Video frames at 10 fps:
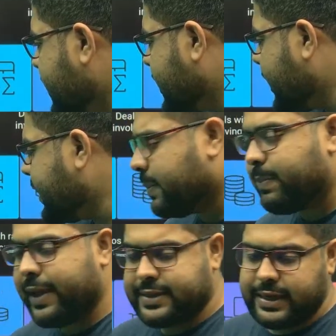in the
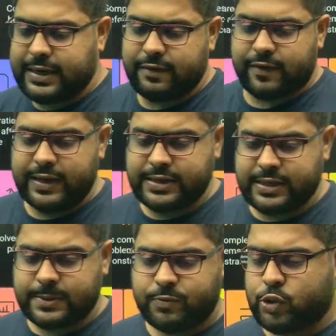basic definition.
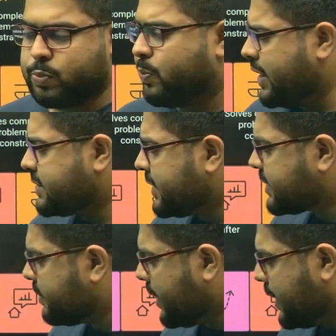So basics
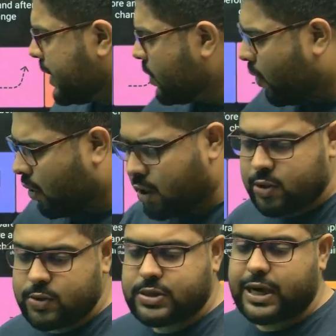mein all
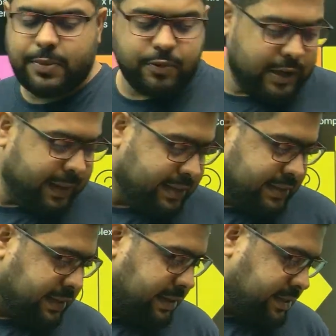those types will be
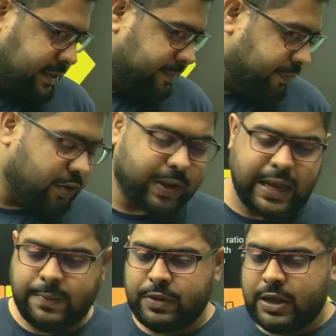considered.
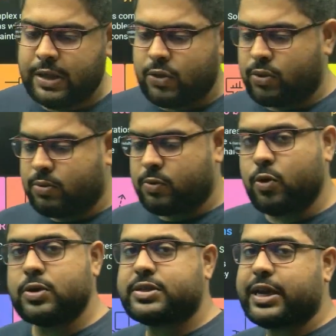Okay,
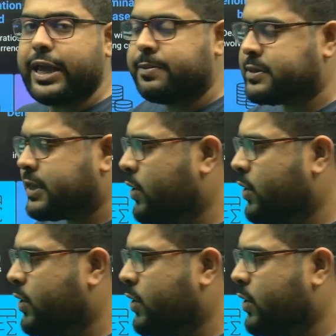those types you